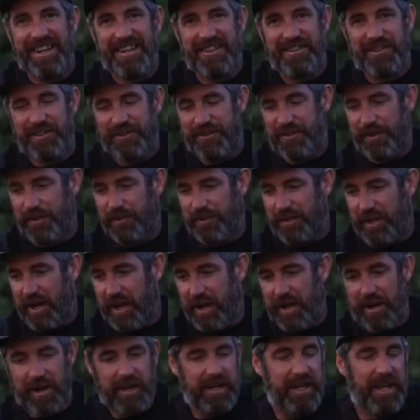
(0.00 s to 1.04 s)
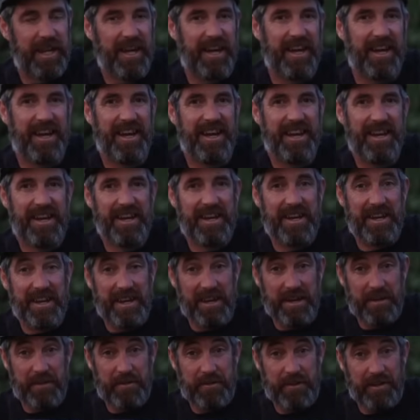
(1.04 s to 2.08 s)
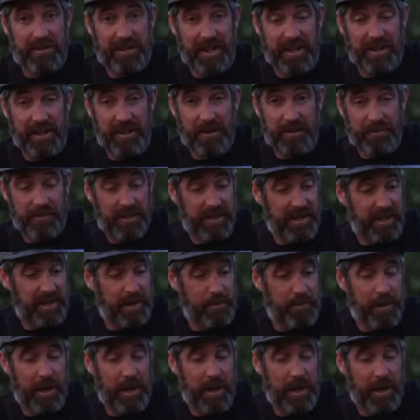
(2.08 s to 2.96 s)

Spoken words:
just on dark. We just had a lovely